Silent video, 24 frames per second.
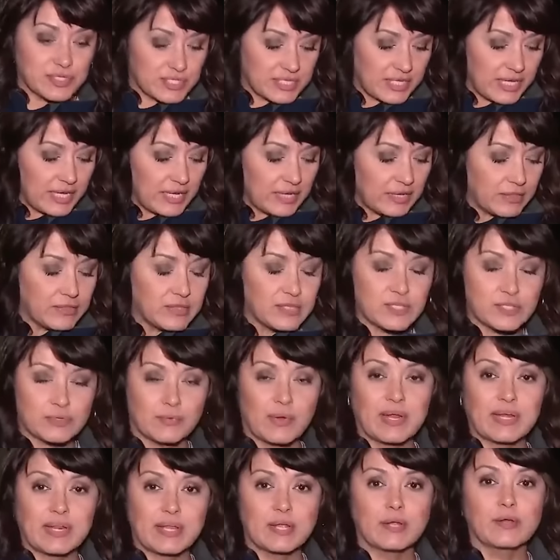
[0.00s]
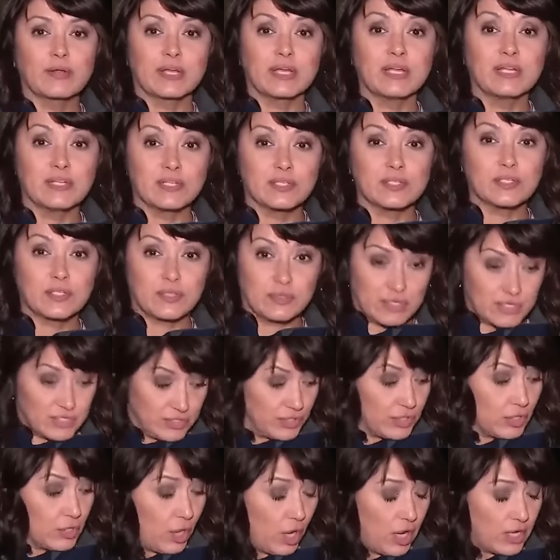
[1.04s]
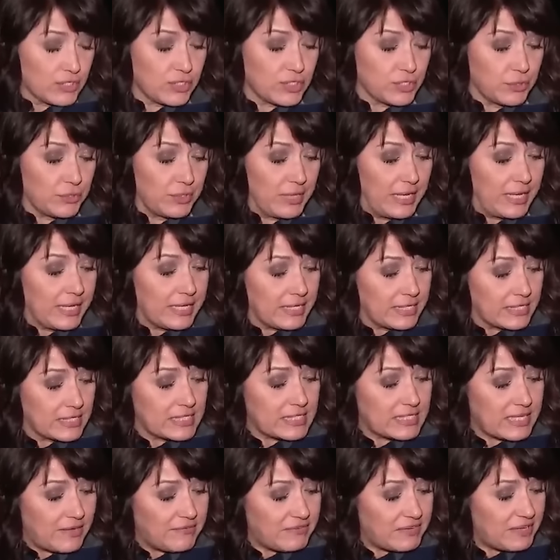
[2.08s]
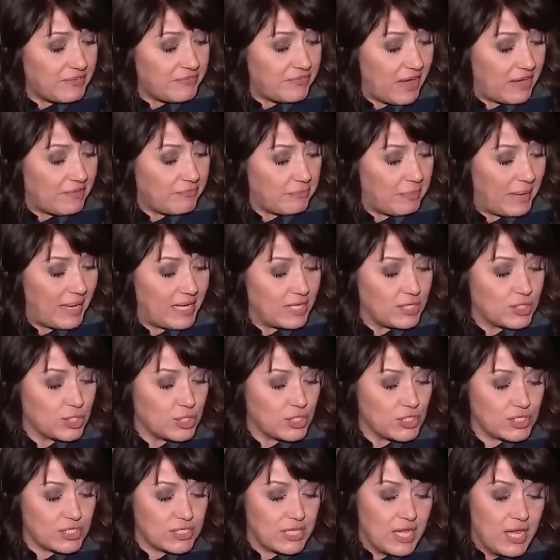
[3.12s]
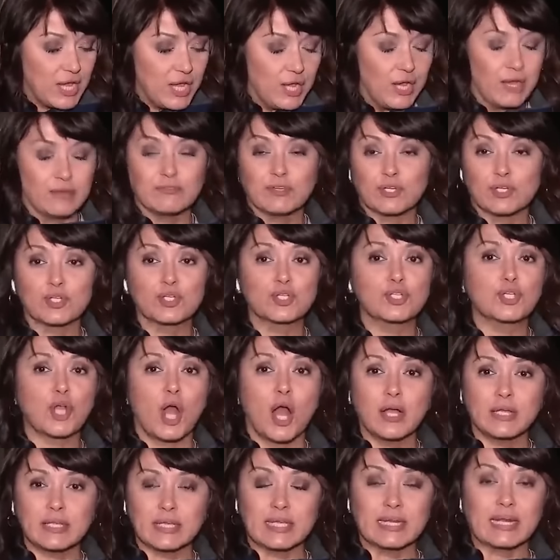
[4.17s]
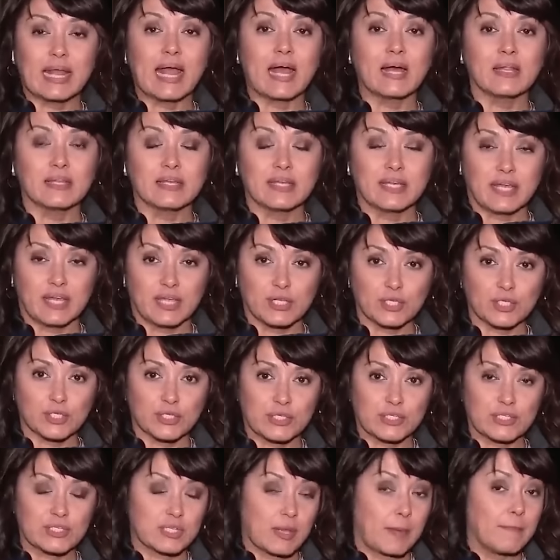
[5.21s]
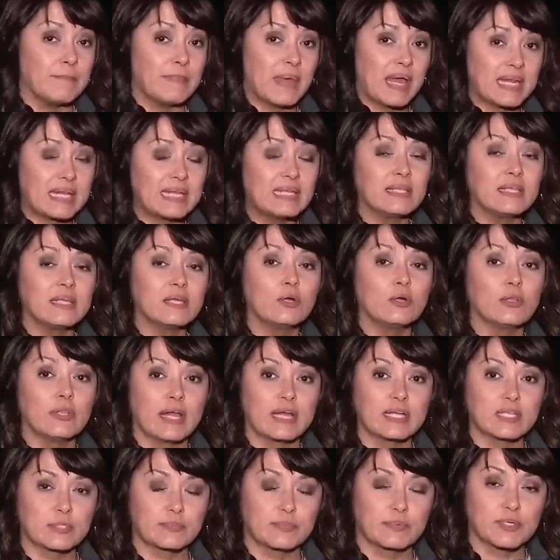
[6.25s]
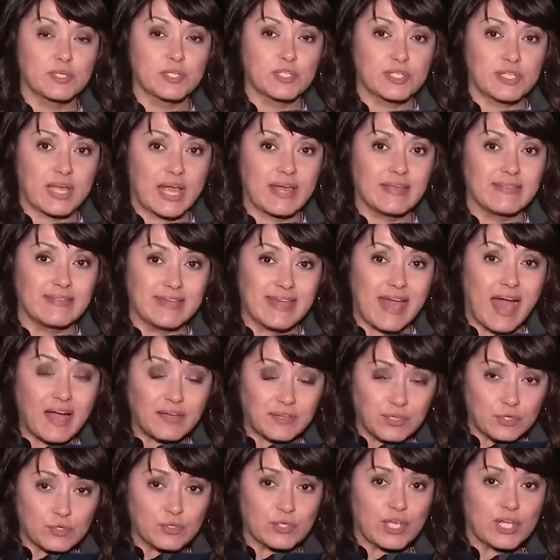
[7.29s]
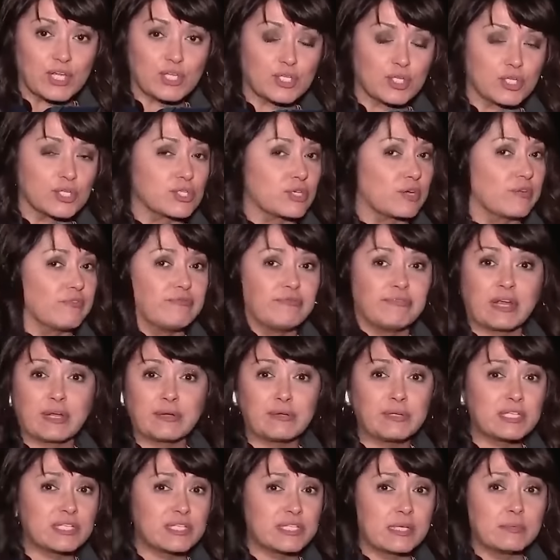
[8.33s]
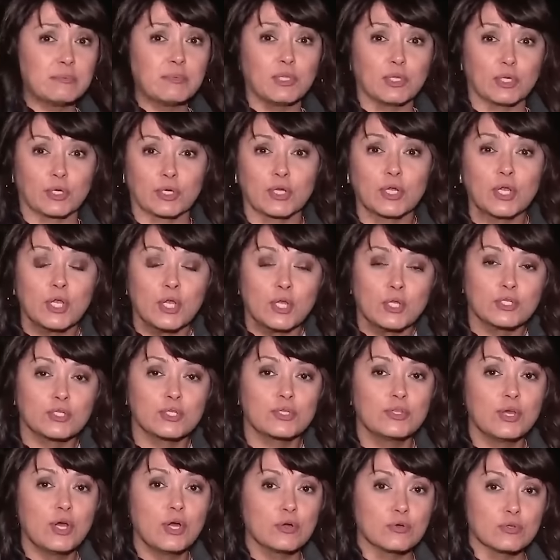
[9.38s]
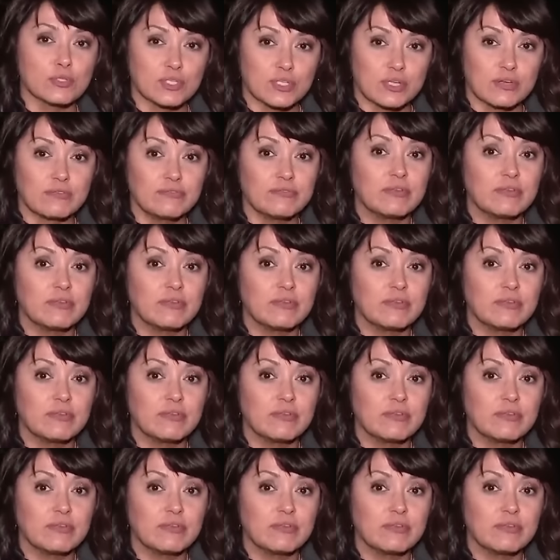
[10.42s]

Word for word: Christine, this right here, it is, is the lawsuit. It is 75 pages of just shocking allegations. Many legal experts say the accusations are very similar to those